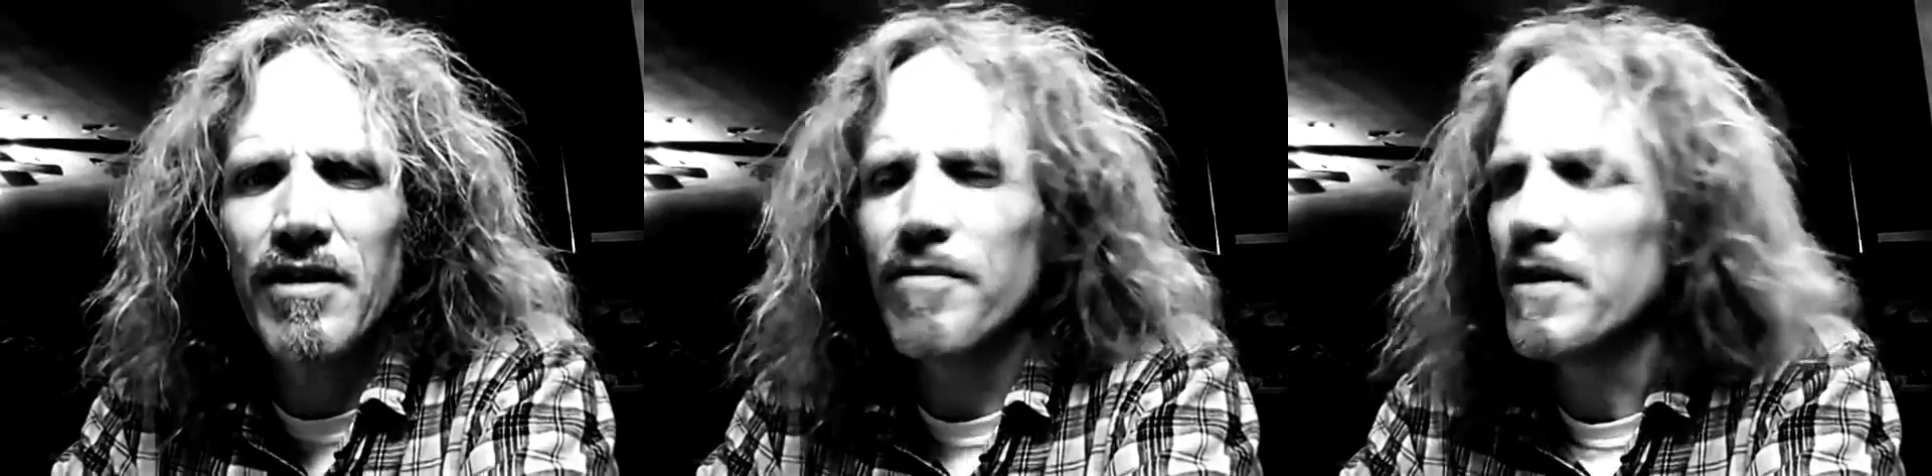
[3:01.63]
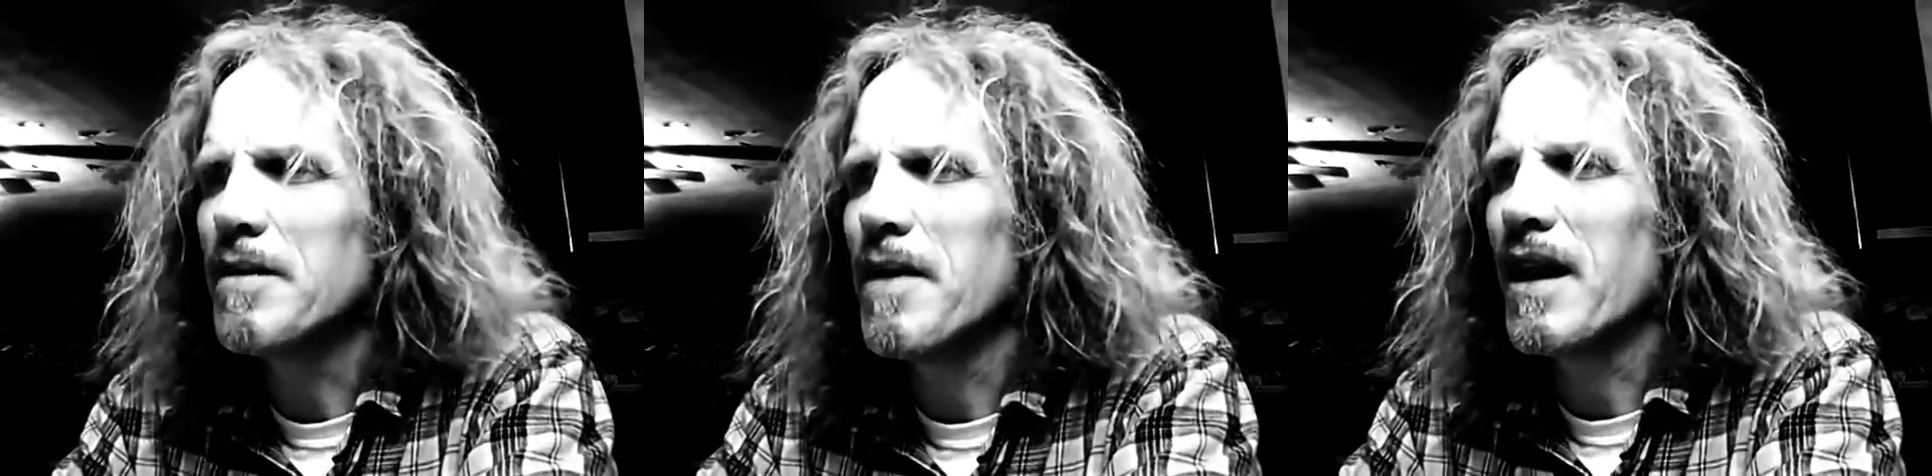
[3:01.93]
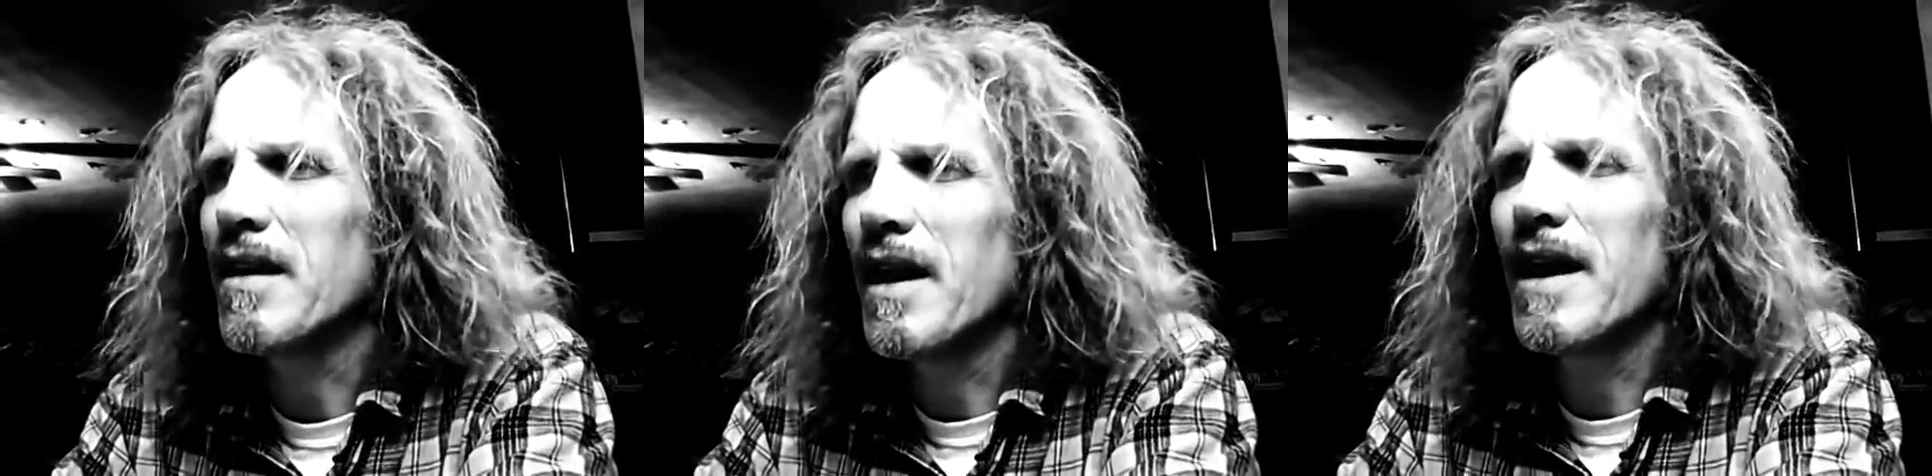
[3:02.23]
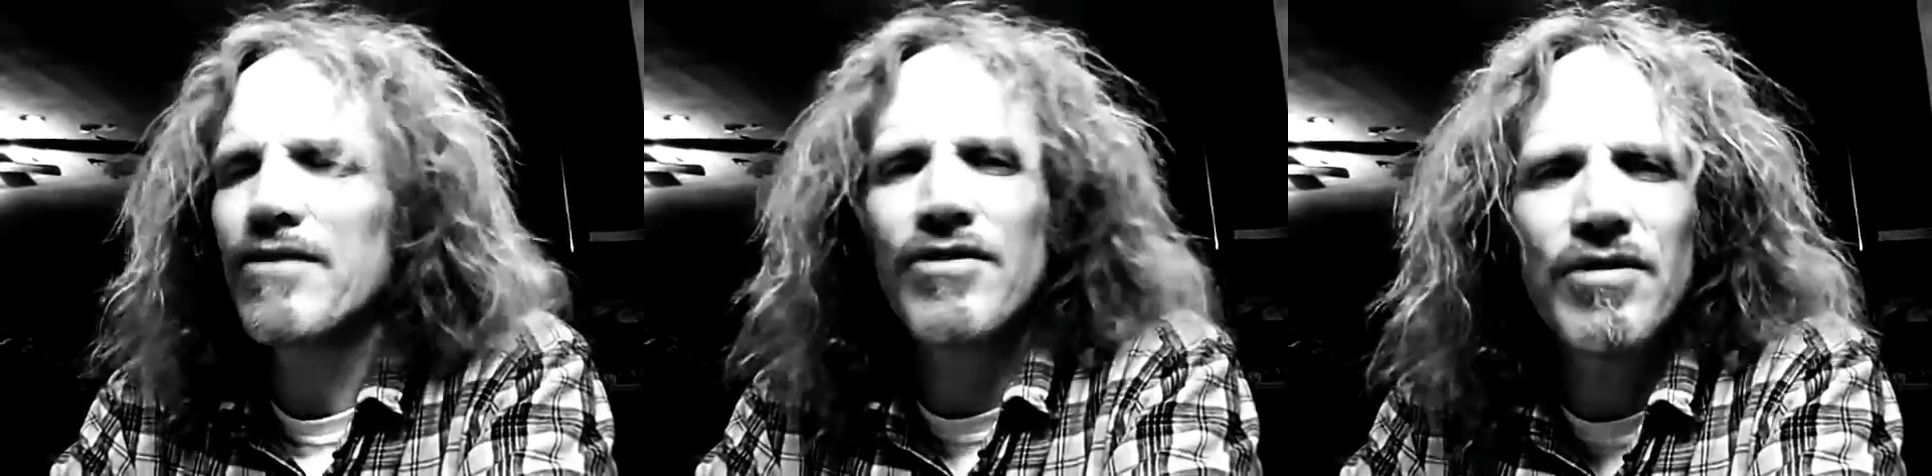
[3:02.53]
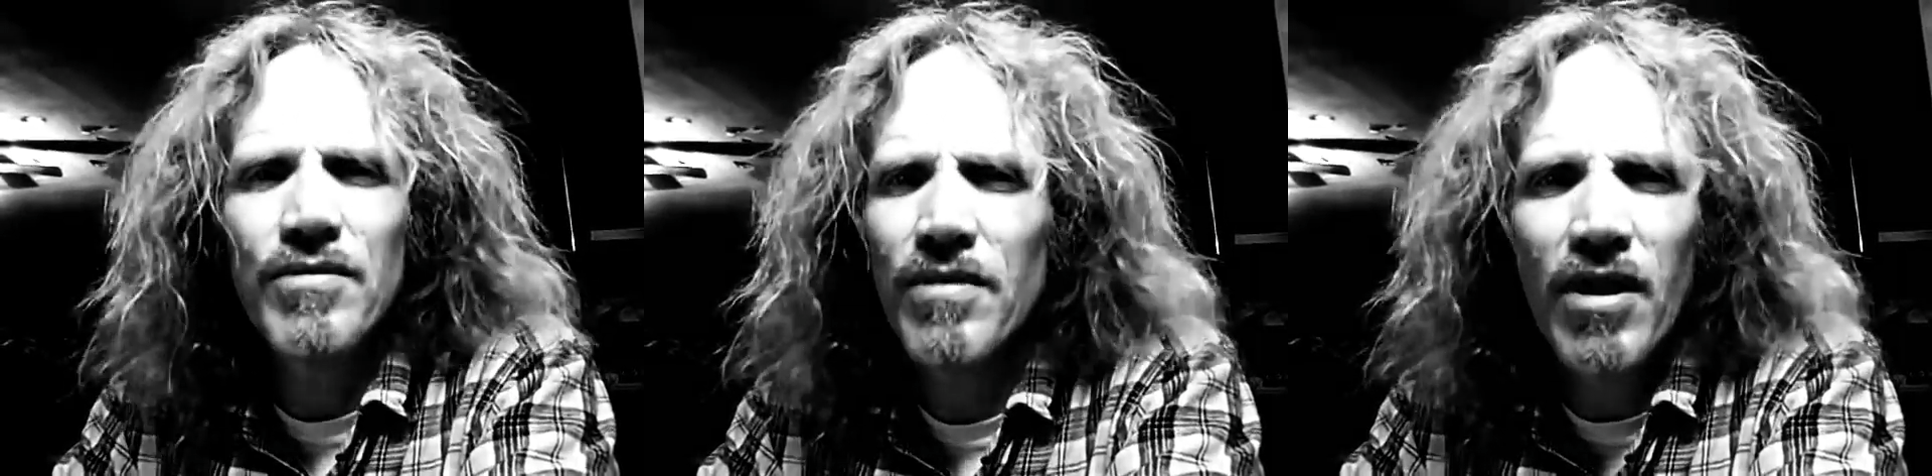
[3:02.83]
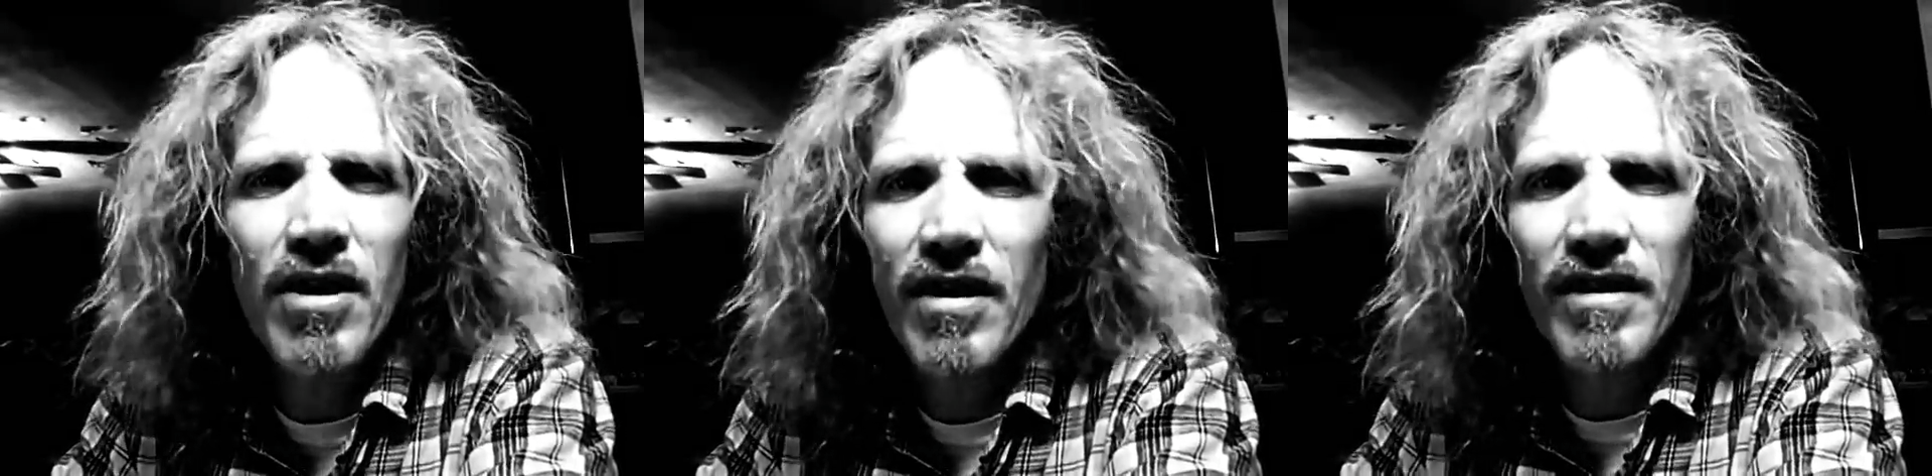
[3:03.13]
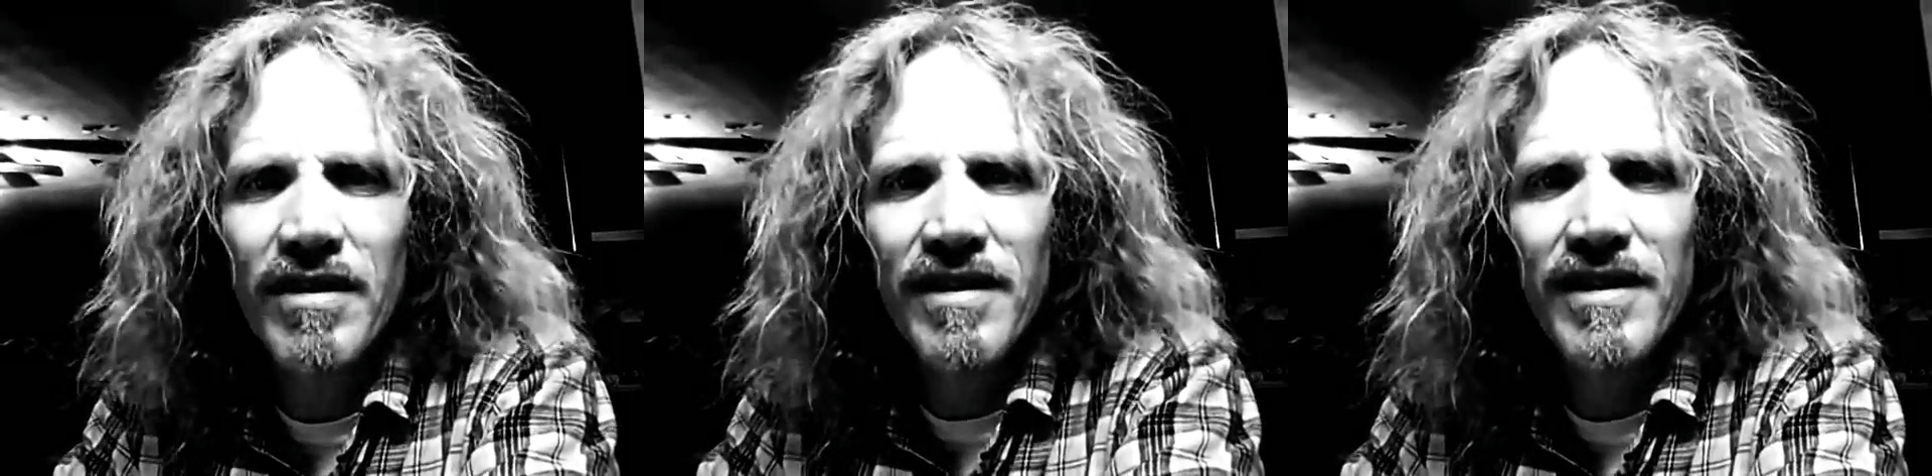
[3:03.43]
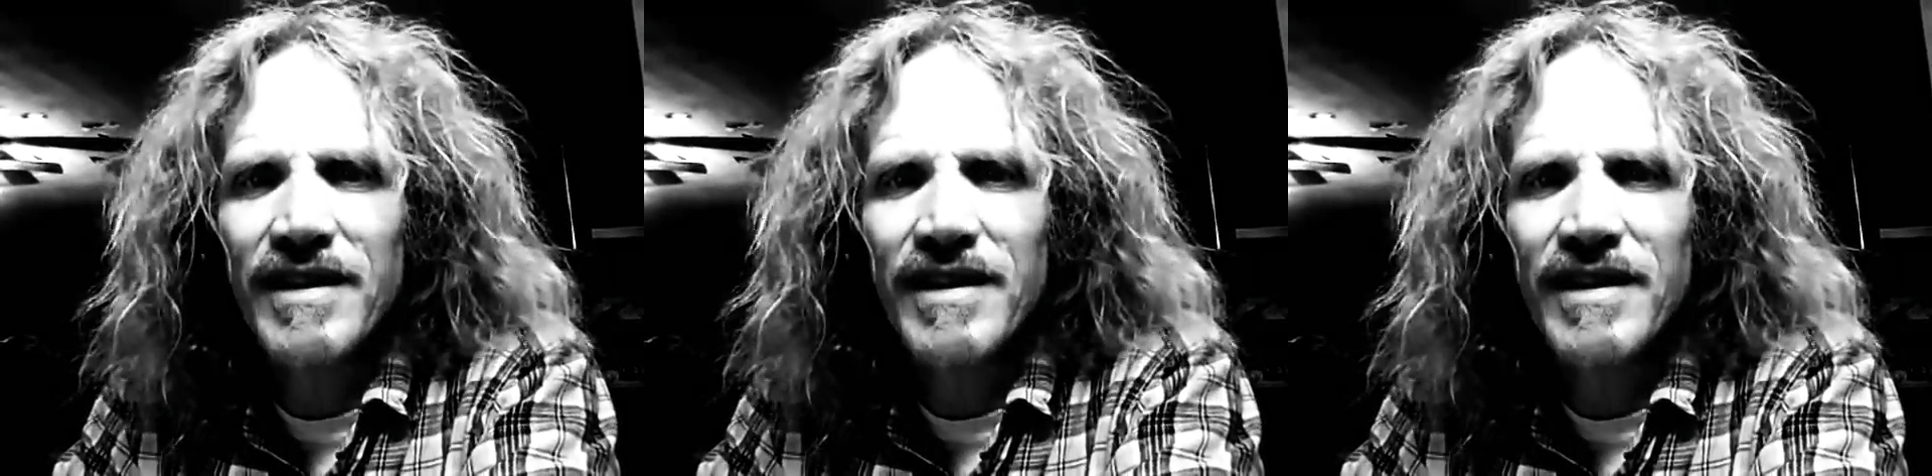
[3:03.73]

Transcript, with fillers: You've been in my class too long